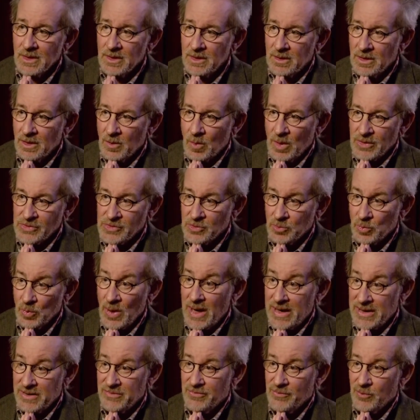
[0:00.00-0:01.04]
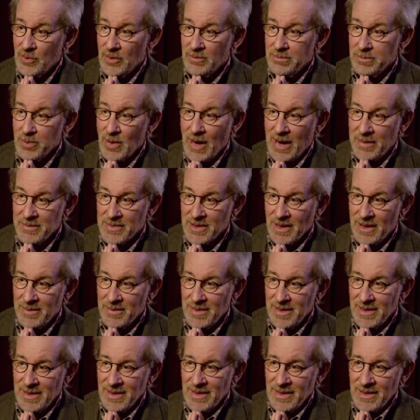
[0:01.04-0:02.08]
wasn't ready for prime time.